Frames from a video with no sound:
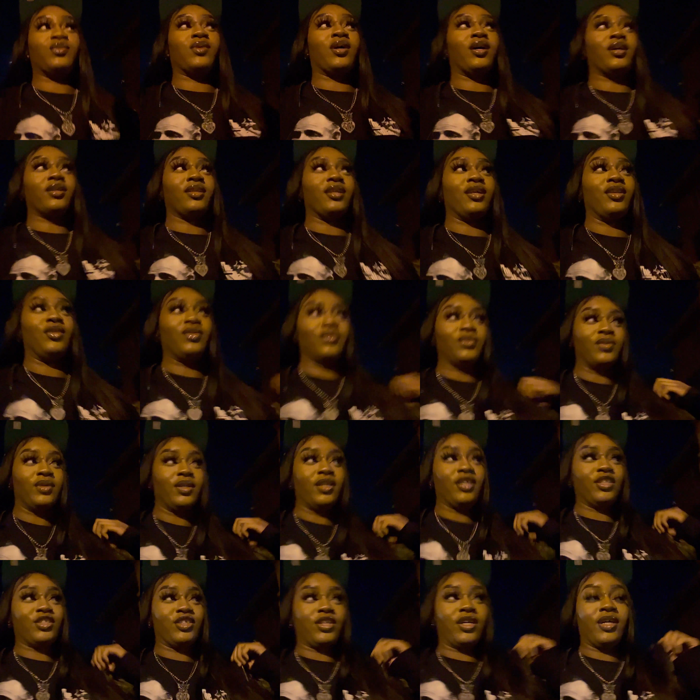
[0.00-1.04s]
how they're doing
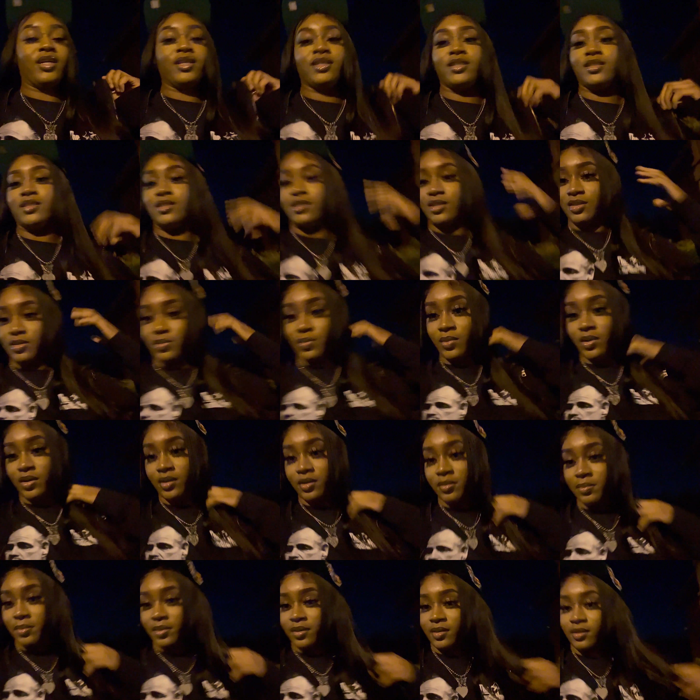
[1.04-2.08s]
this or how this shit
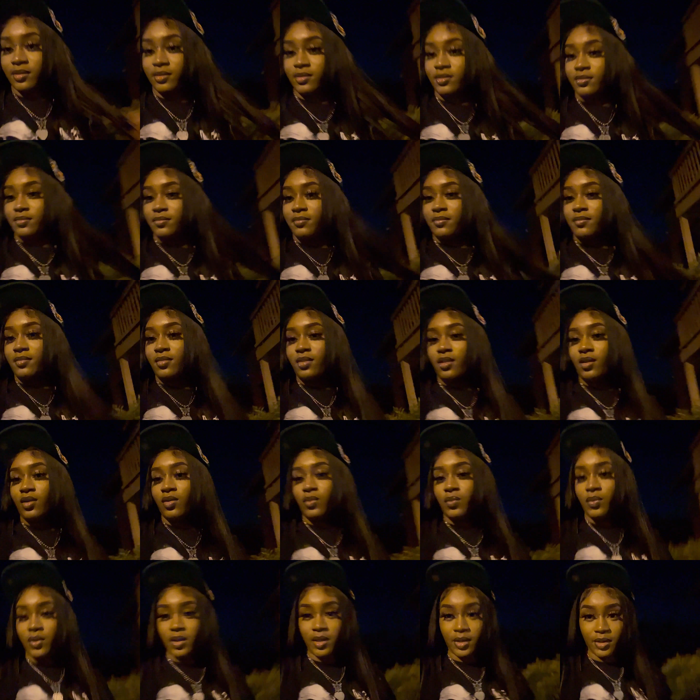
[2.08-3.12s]
works, but
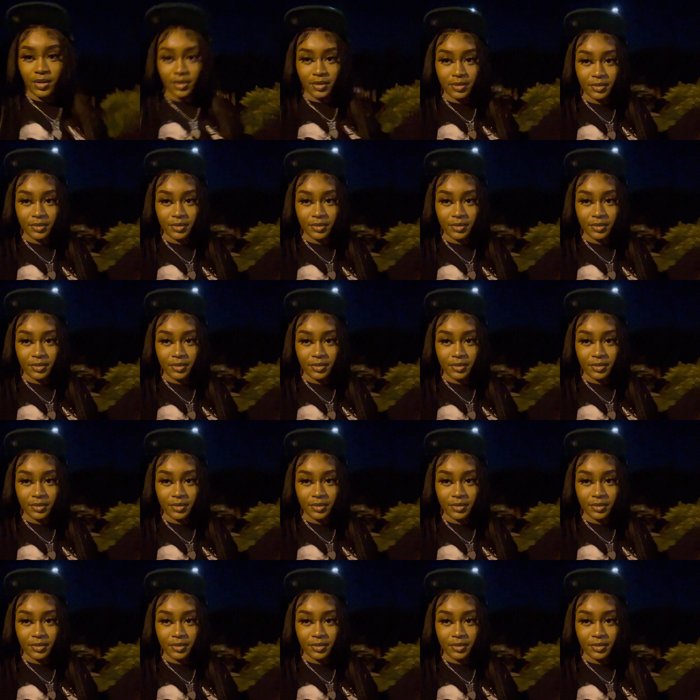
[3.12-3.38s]
we're here.